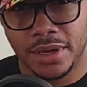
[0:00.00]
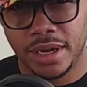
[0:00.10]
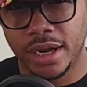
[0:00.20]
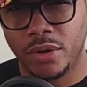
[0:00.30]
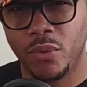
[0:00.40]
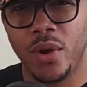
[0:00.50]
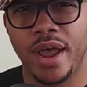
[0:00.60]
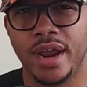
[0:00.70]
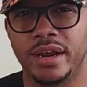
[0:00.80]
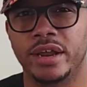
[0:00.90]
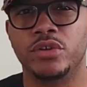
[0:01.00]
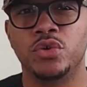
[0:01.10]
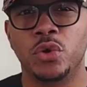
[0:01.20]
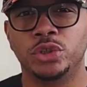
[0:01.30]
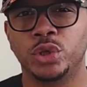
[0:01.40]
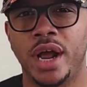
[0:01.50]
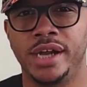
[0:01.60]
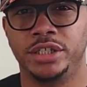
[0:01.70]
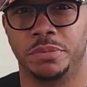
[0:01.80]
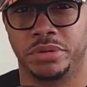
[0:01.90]
in a way that you're
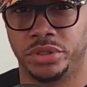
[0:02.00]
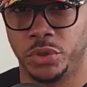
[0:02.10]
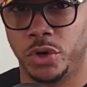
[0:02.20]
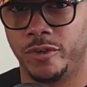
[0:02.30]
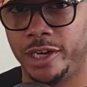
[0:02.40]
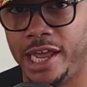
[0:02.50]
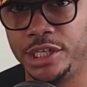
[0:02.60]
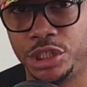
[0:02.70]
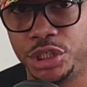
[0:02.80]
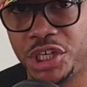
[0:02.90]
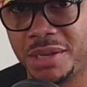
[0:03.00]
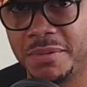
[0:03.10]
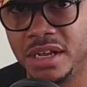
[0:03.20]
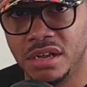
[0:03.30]
trying to pursue a relationship.